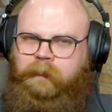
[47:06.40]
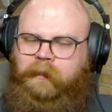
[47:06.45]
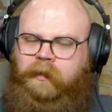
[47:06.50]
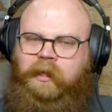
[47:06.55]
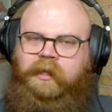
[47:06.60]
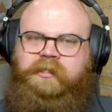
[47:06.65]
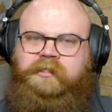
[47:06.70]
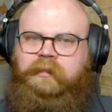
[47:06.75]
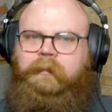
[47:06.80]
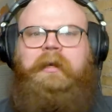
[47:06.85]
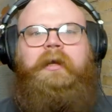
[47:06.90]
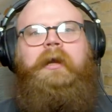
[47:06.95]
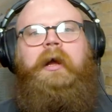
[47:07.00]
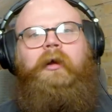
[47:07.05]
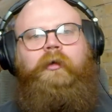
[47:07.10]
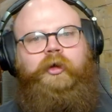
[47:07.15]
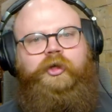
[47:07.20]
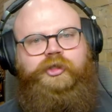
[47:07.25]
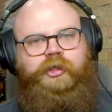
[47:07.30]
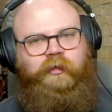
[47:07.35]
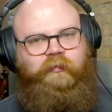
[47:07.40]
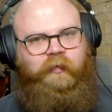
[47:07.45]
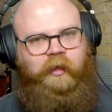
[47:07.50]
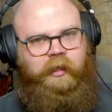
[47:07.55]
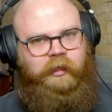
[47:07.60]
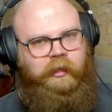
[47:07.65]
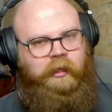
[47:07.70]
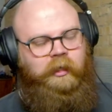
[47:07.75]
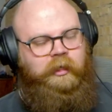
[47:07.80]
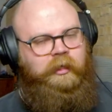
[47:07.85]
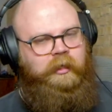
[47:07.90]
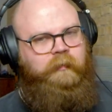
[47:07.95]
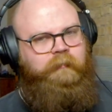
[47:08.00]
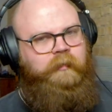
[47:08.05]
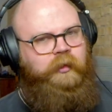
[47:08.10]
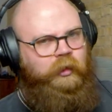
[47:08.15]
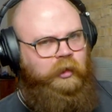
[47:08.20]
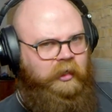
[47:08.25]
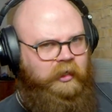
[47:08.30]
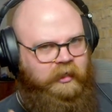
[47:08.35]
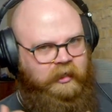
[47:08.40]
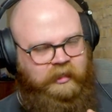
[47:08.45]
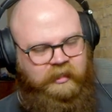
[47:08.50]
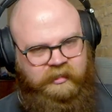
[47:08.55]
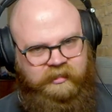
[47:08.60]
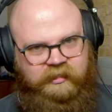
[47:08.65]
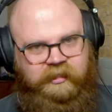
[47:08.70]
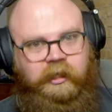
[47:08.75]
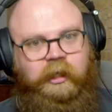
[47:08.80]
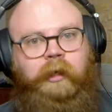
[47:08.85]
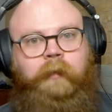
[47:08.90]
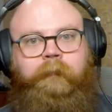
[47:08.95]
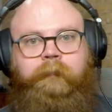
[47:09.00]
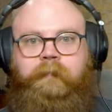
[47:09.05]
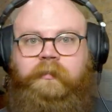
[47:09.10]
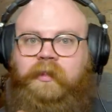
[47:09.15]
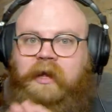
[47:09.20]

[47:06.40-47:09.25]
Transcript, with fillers: intimate knowledge of like a community and a scene.